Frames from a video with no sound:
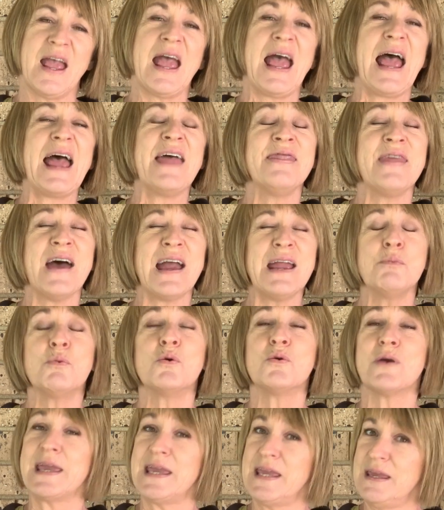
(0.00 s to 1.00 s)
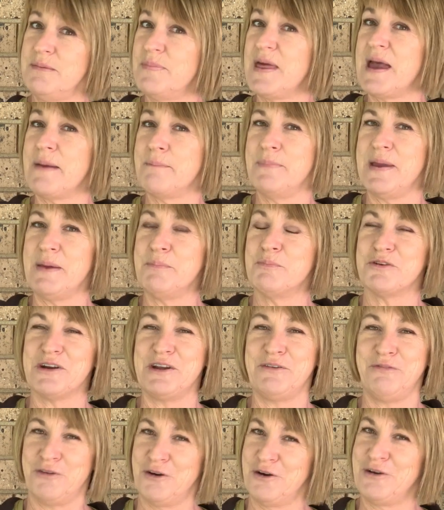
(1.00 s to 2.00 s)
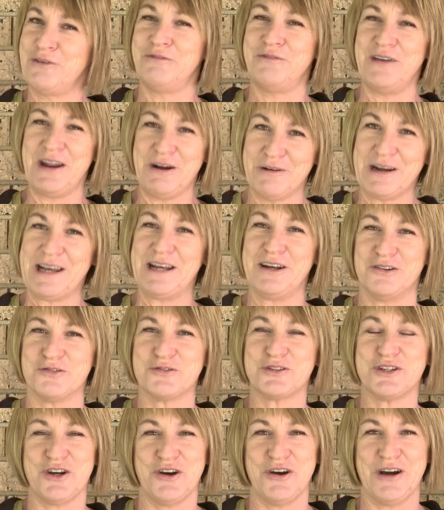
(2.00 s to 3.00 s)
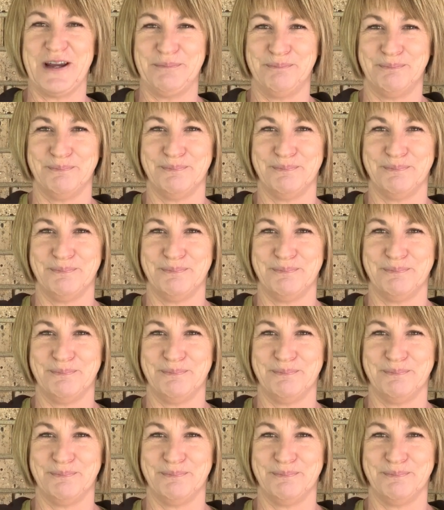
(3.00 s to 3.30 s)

And they will keep that memory for a very long time.